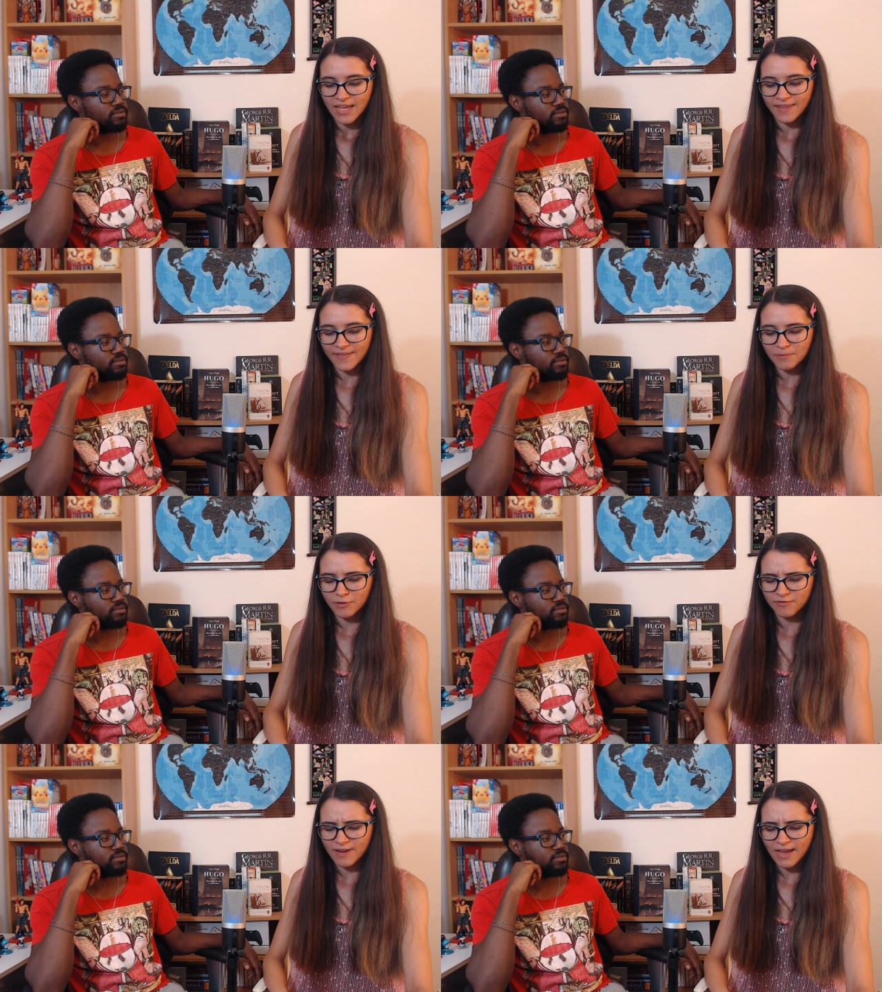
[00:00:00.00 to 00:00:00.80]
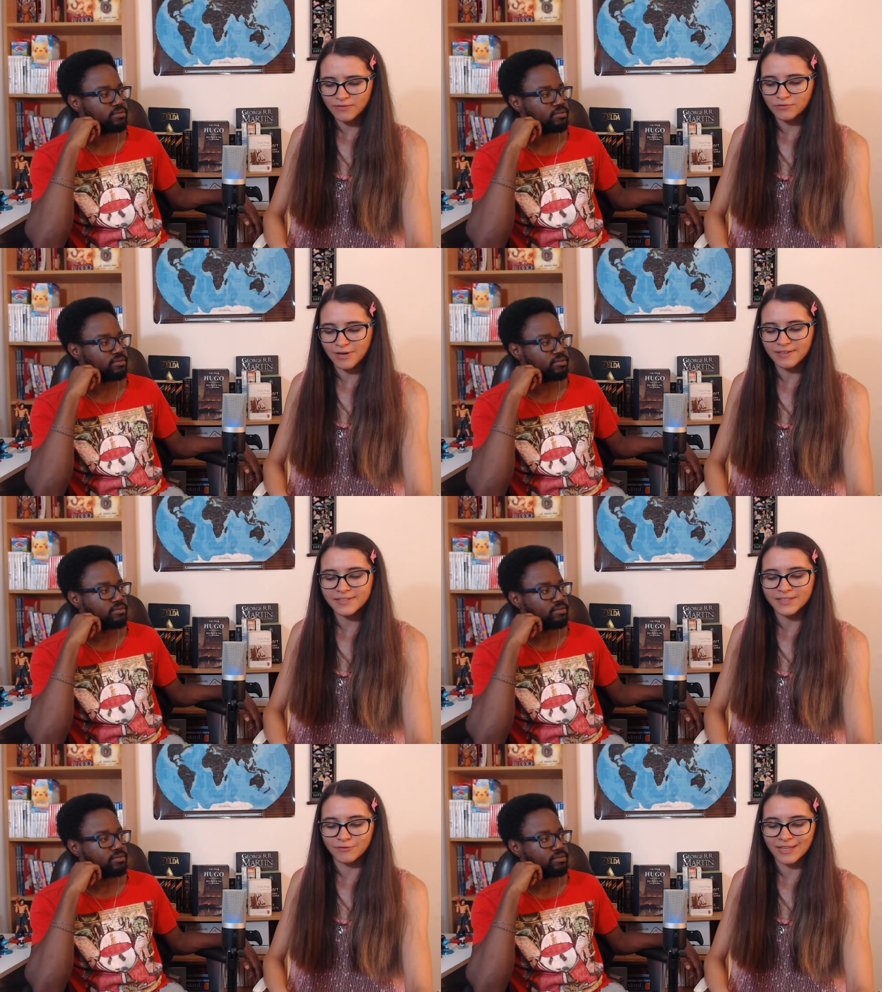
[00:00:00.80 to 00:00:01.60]
Speaker 1: at number five,
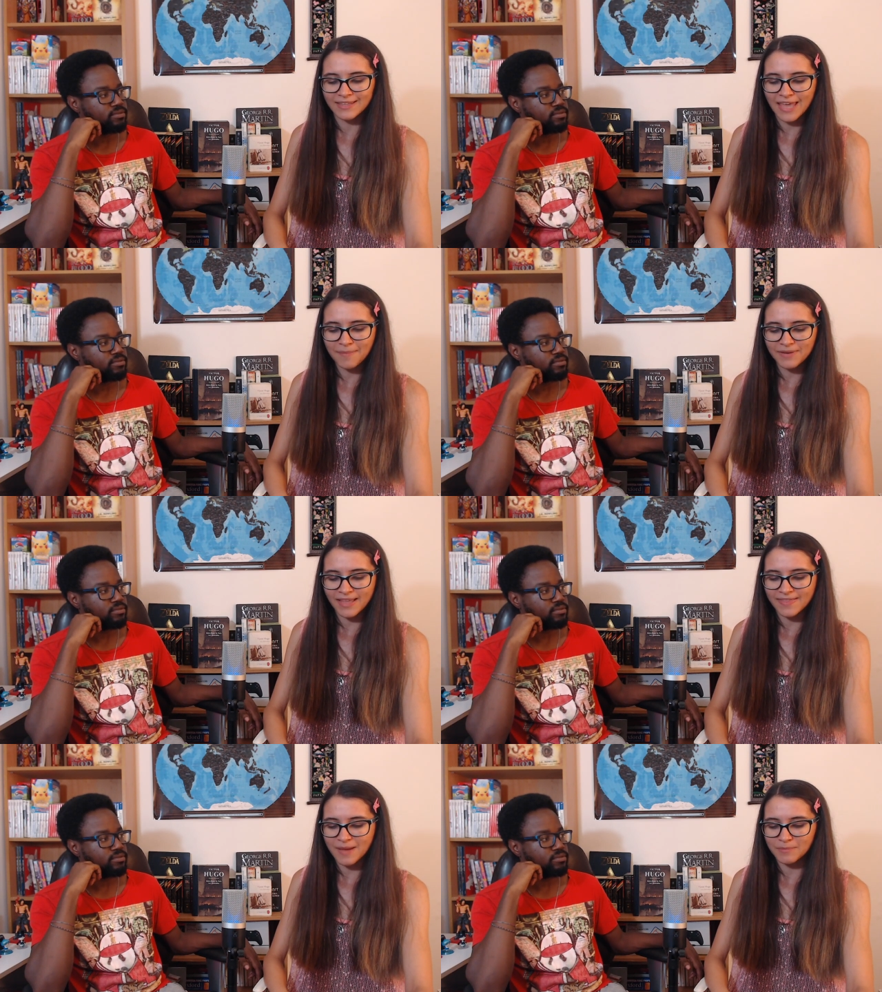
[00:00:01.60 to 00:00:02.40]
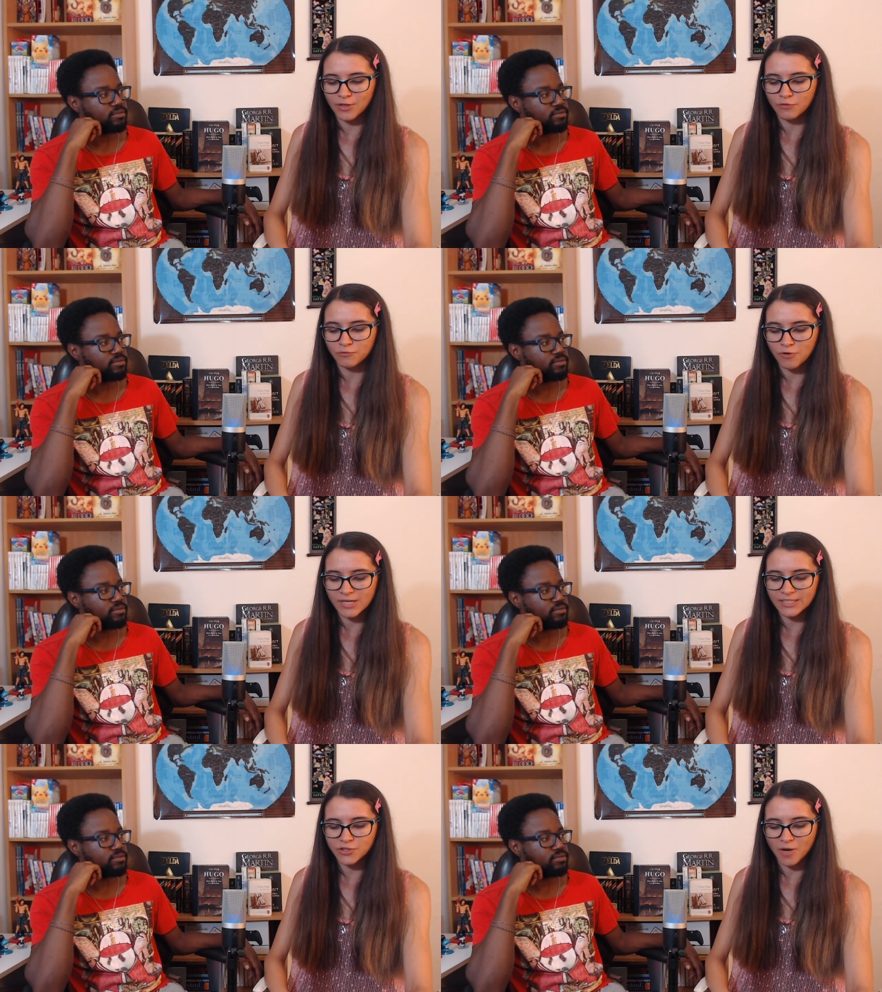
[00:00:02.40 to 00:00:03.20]
Ruggles of Red Gap, at number four,
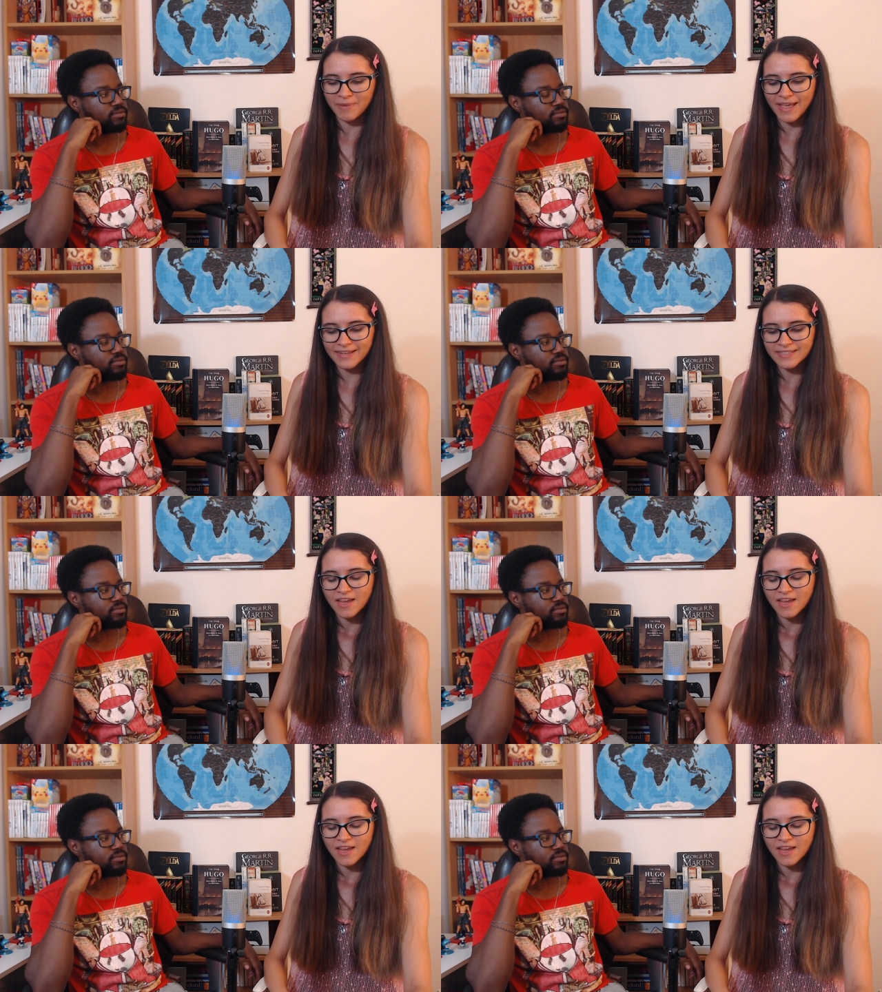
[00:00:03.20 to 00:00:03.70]
Top Hat,